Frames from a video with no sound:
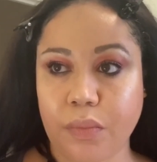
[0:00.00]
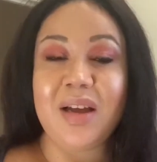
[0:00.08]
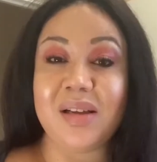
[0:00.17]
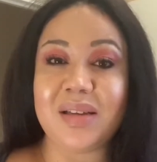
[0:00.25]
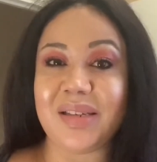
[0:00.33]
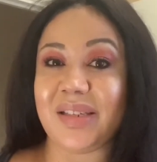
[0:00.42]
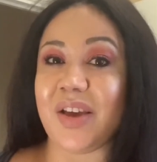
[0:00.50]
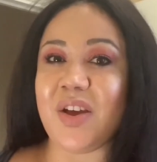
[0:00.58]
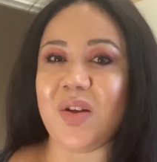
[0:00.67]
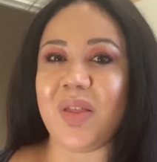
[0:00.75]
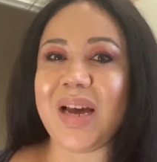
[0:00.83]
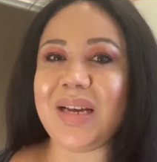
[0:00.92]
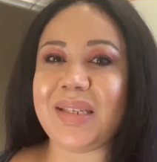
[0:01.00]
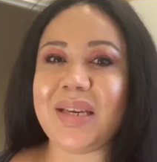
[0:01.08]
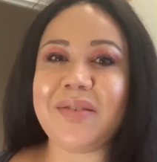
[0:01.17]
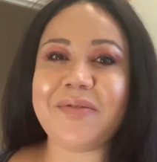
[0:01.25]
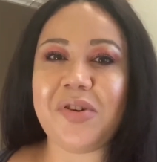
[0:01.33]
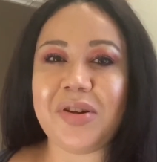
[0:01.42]
So that is it
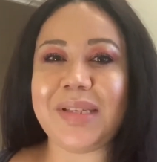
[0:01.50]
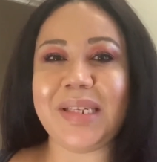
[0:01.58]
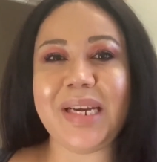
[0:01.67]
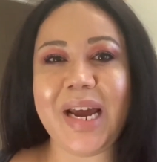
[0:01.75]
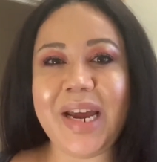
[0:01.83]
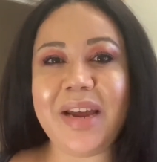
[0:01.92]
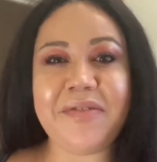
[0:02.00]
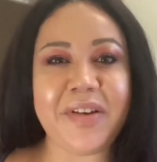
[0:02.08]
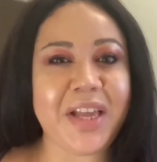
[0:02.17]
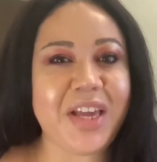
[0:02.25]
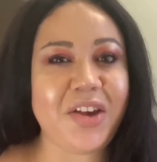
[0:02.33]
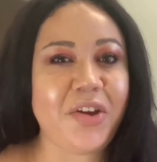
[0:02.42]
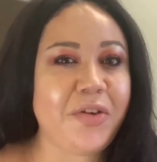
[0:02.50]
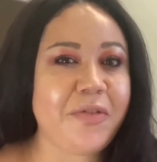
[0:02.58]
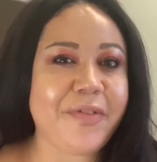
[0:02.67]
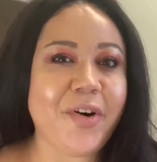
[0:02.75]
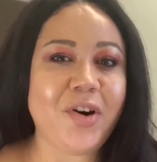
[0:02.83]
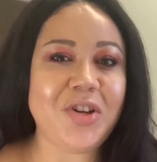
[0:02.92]
for today. Thank you
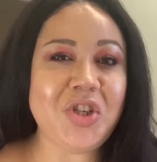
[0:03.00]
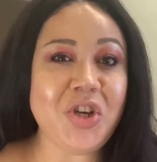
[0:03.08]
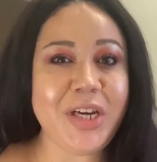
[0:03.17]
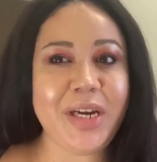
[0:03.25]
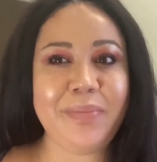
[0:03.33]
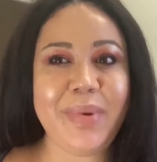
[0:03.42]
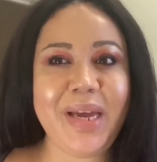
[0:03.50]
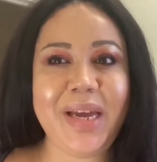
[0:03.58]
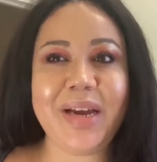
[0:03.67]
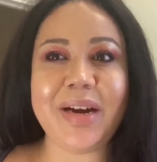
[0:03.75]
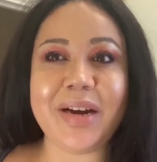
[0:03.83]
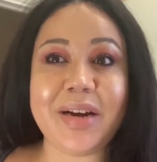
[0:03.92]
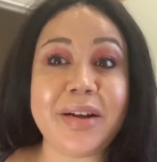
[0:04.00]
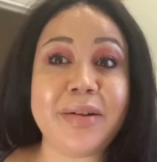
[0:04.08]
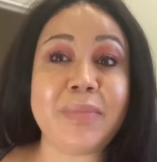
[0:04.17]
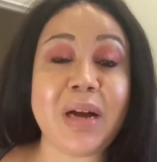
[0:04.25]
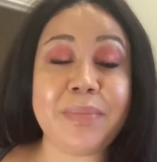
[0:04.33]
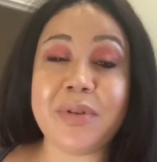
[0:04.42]
for joining me.
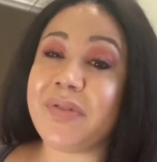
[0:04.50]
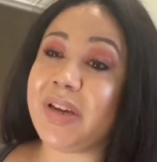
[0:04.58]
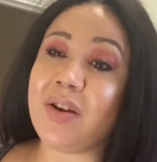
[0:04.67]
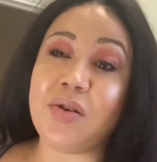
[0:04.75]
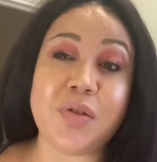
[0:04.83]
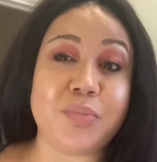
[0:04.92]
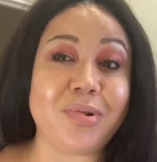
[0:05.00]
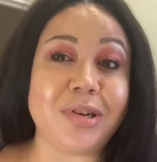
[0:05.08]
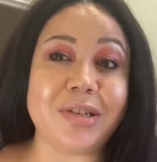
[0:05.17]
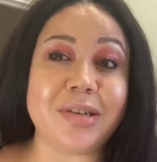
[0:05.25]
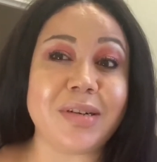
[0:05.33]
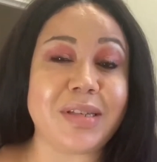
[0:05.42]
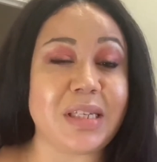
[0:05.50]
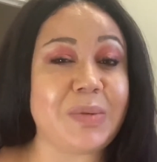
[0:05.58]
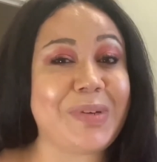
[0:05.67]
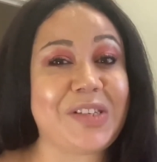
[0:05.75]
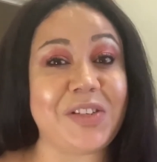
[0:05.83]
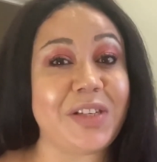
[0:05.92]
I'm loving all the products,
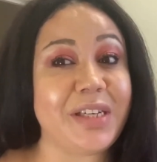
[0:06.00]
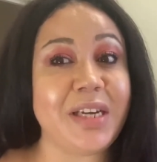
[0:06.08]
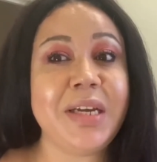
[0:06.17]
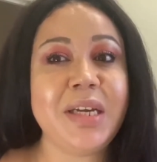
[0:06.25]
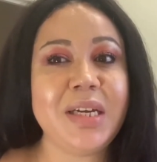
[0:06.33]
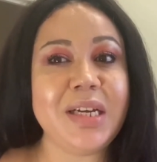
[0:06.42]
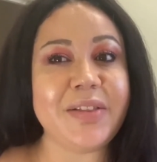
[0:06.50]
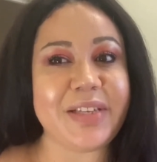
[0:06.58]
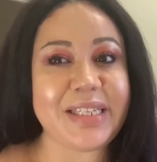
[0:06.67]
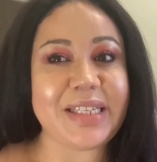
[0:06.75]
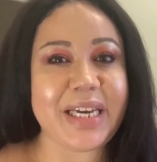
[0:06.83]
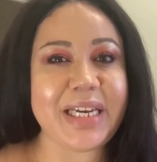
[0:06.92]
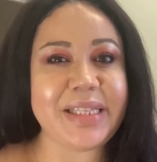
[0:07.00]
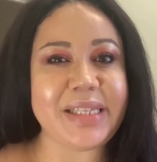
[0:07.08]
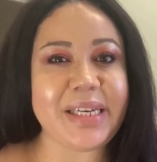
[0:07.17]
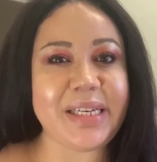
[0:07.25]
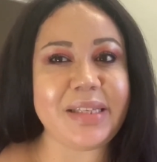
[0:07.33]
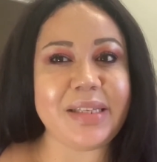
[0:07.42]
especially the Skin
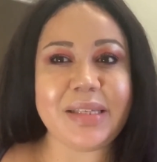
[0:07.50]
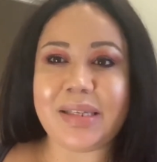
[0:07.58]
Tint.